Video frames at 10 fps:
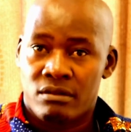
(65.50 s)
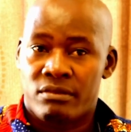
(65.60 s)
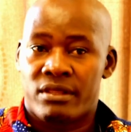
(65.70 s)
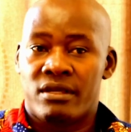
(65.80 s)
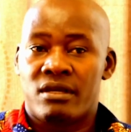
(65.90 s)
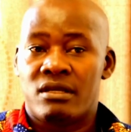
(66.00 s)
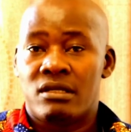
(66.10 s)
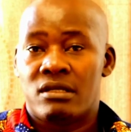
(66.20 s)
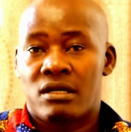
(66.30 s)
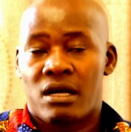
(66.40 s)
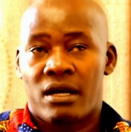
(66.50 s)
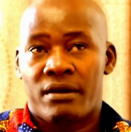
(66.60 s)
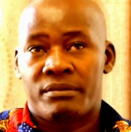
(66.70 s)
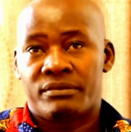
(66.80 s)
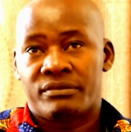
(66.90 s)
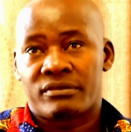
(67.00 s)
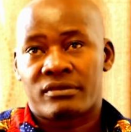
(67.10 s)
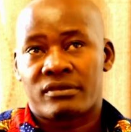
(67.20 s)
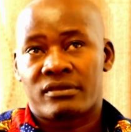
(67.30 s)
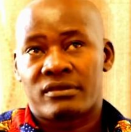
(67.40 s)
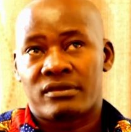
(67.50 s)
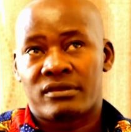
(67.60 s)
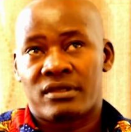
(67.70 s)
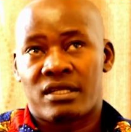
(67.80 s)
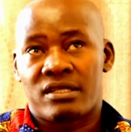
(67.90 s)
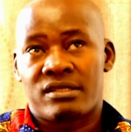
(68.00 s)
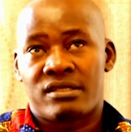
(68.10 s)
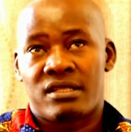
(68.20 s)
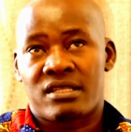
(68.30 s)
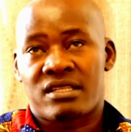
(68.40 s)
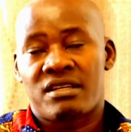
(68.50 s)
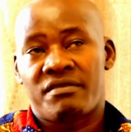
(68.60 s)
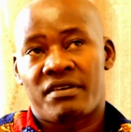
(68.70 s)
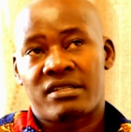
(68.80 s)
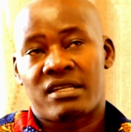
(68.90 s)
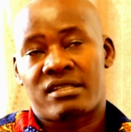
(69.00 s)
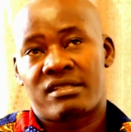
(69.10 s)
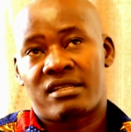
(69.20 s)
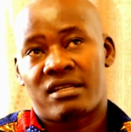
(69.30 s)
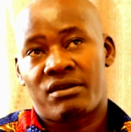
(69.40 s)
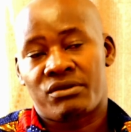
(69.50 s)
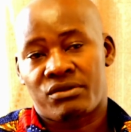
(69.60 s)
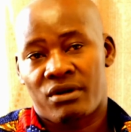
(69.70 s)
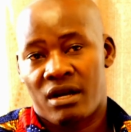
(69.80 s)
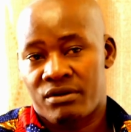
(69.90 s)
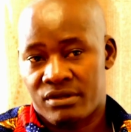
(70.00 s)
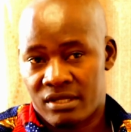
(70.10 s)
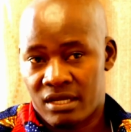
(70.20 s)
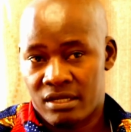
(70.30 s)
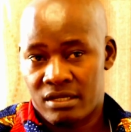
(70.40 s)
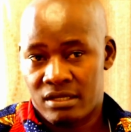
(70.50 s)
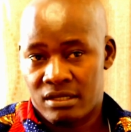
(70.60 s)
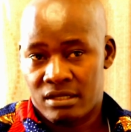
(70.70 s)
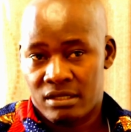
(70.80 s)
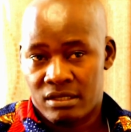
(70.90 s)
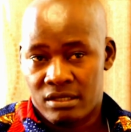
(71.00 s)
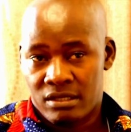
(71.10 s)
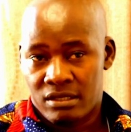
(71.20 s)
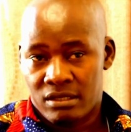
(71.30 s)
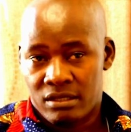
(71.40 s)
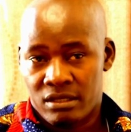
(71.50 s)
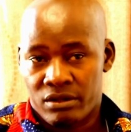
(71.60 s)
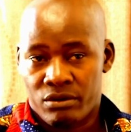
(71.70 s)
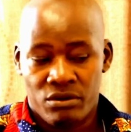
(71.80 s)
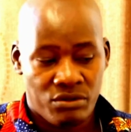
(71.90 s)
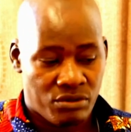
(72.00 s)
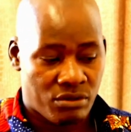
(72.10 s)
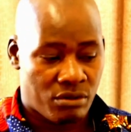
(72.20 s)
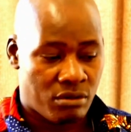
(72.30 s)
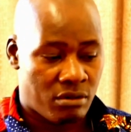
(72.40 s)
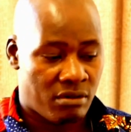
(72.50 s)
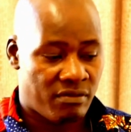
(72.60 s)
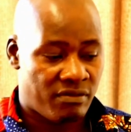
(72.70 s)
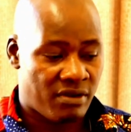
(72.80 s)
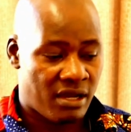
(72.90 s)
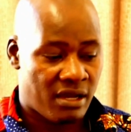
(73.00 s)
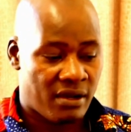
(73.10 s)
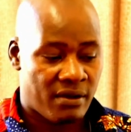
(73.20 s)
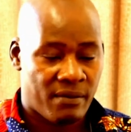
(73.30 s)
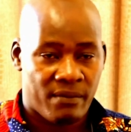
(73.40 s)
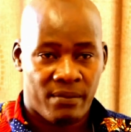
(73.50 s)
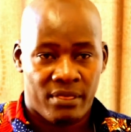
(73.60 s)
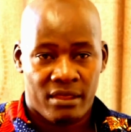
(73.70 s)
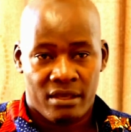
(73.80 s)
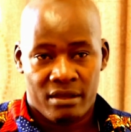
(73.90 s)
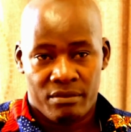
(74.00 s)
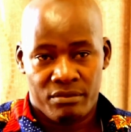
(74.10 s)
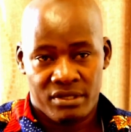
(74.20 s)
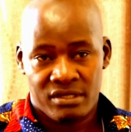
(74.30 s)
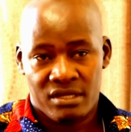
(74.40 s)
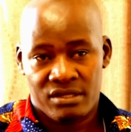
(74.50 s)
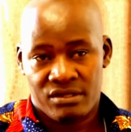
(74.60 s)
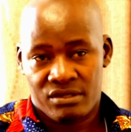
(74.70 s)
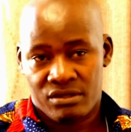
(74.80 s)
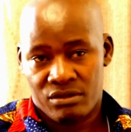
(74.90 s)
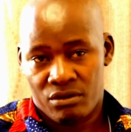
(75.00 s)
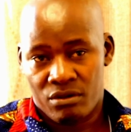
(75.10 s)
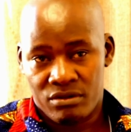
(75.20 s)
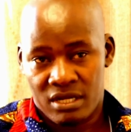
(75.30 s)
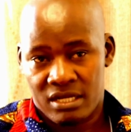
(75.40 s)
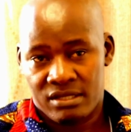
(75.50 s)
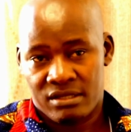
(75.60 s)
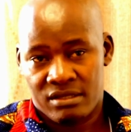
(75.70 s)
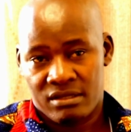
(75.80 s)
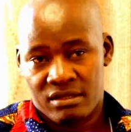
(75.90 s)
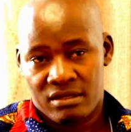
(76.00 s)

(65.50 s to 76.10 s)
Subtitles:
But then there are certain factors that are also outside the control of business owners.